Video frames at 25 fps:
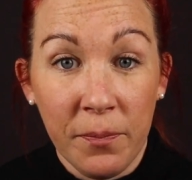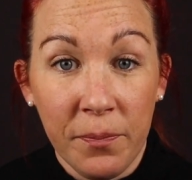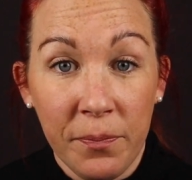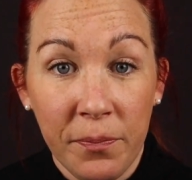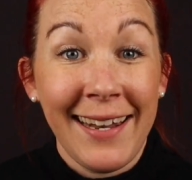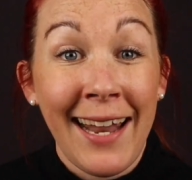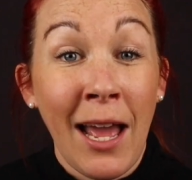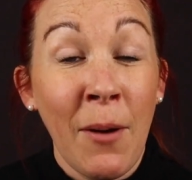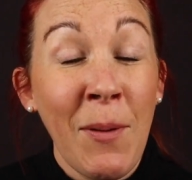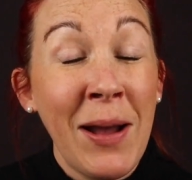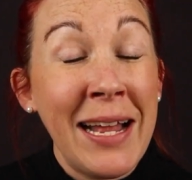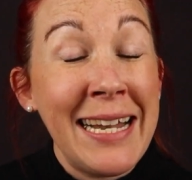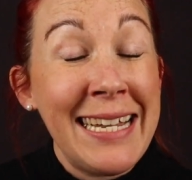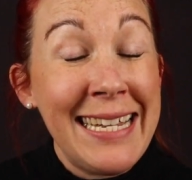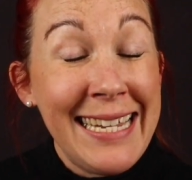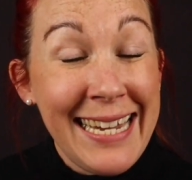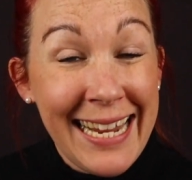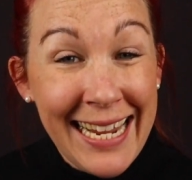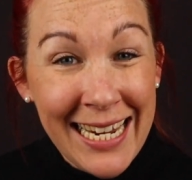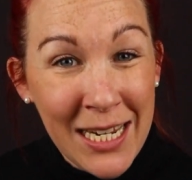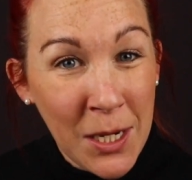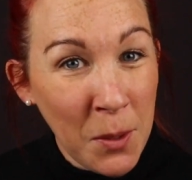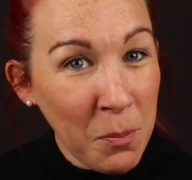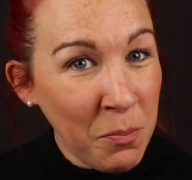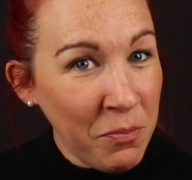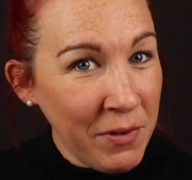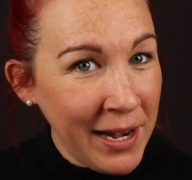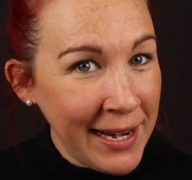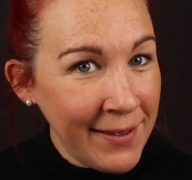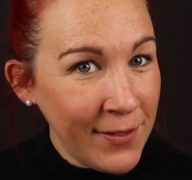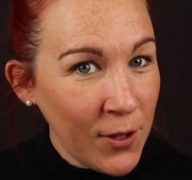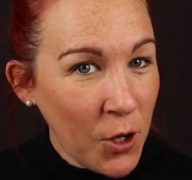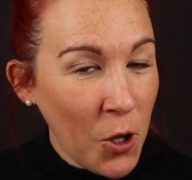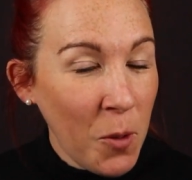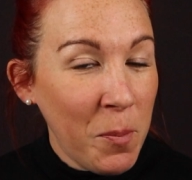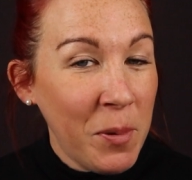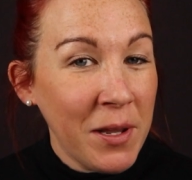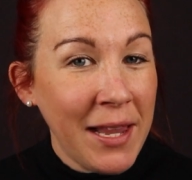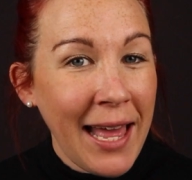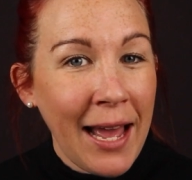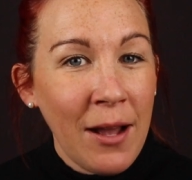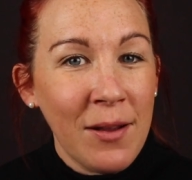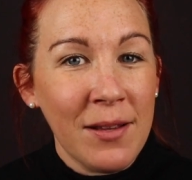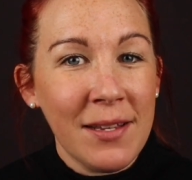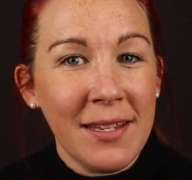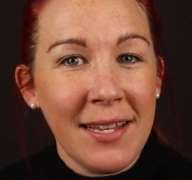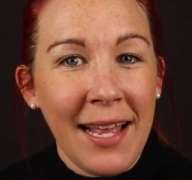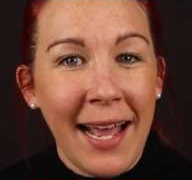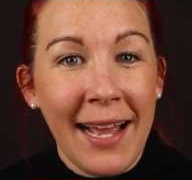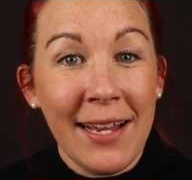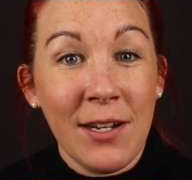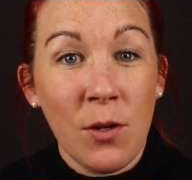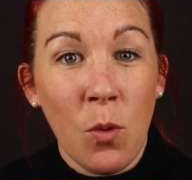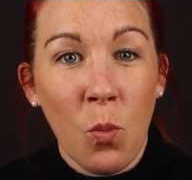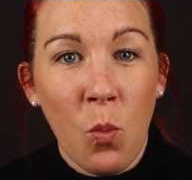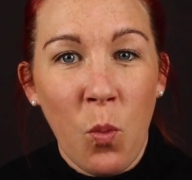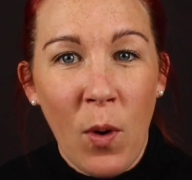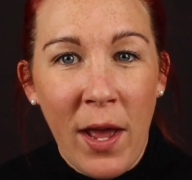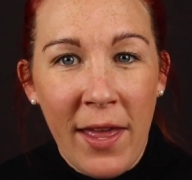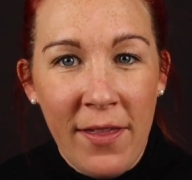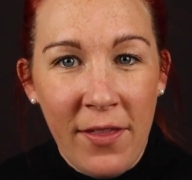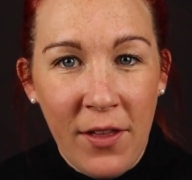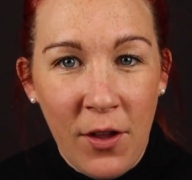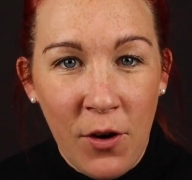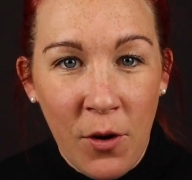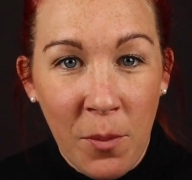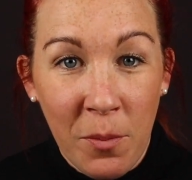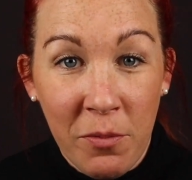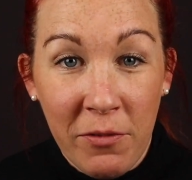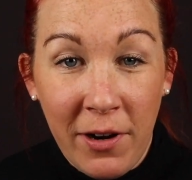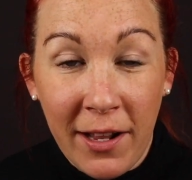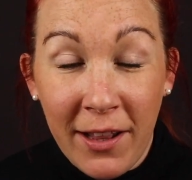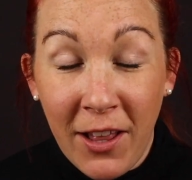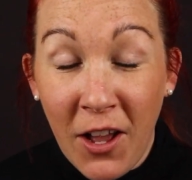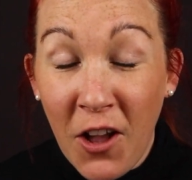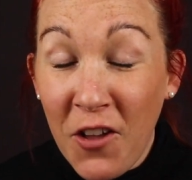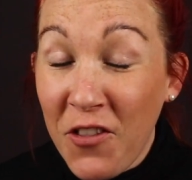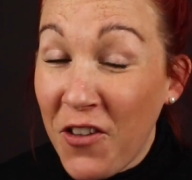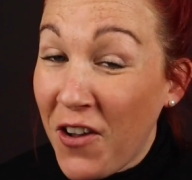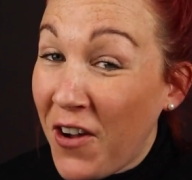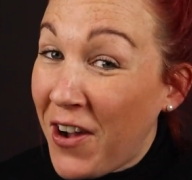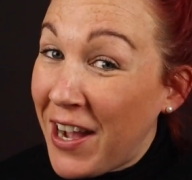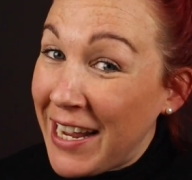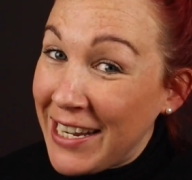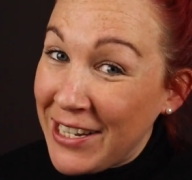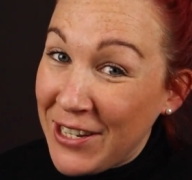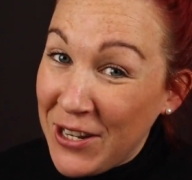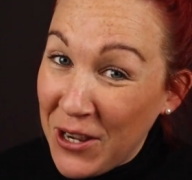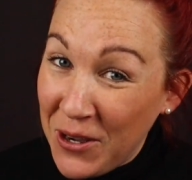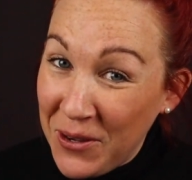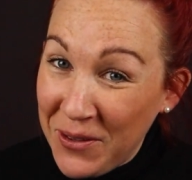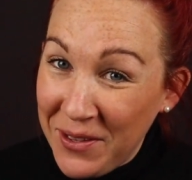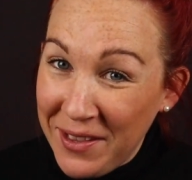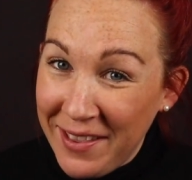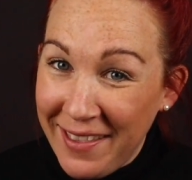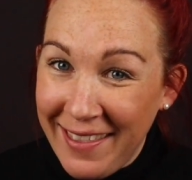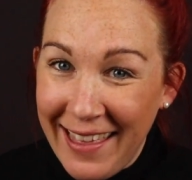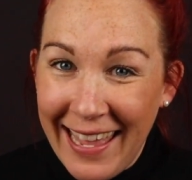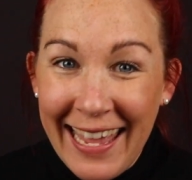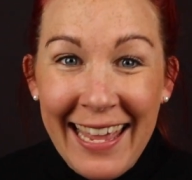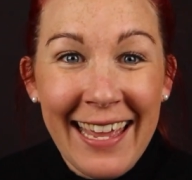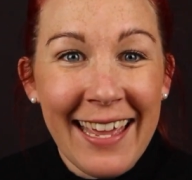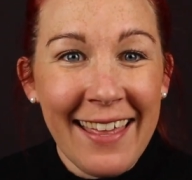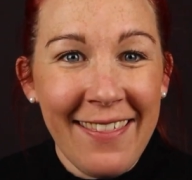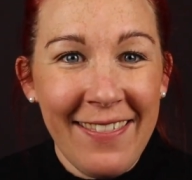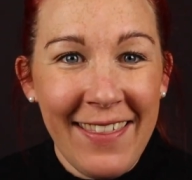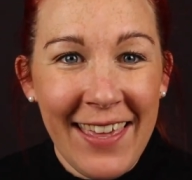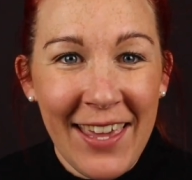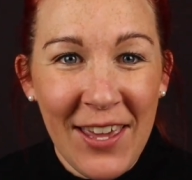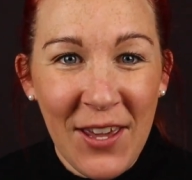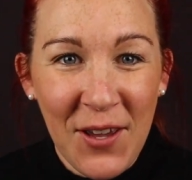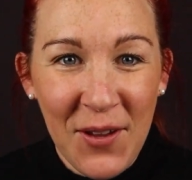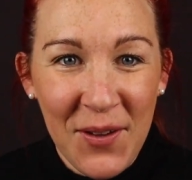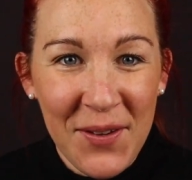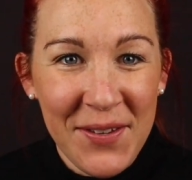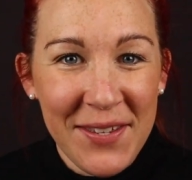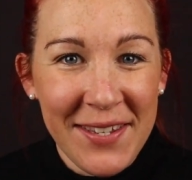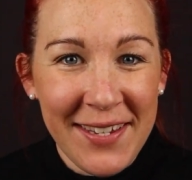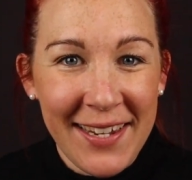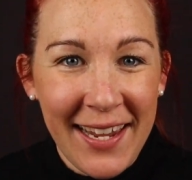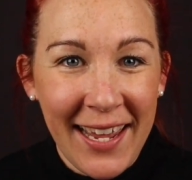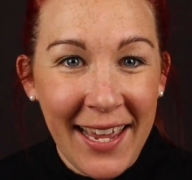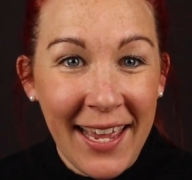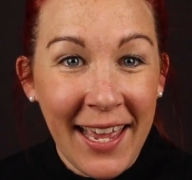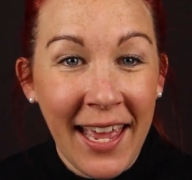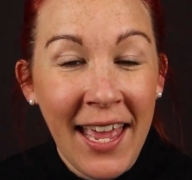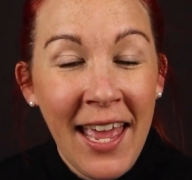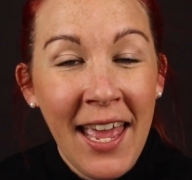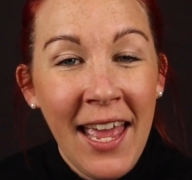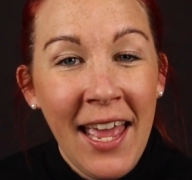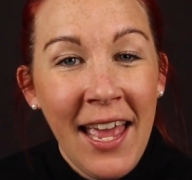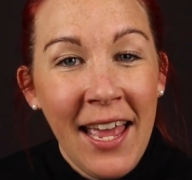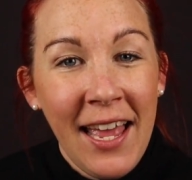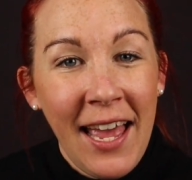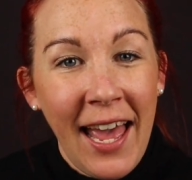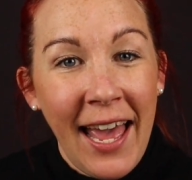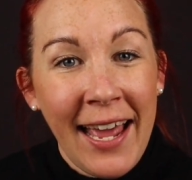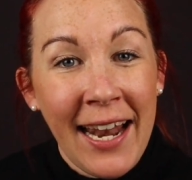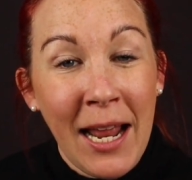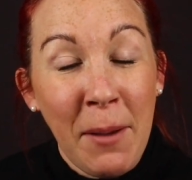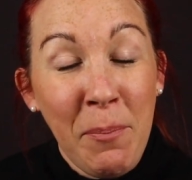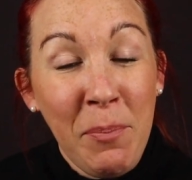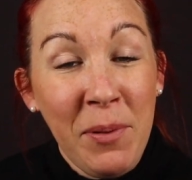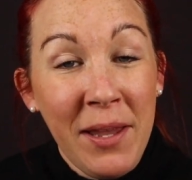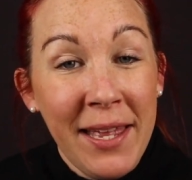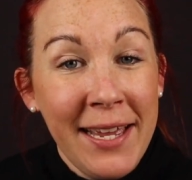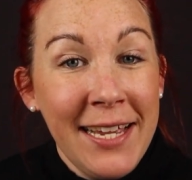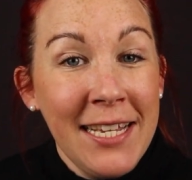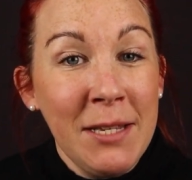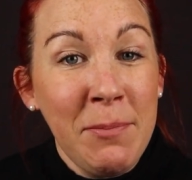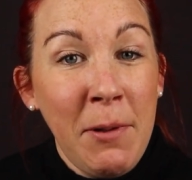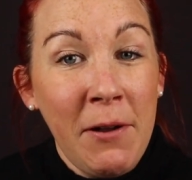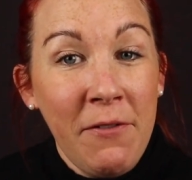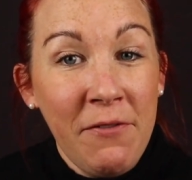Now, I did bring the couple outside with an umbrella, although I don't think they used it. And I placed my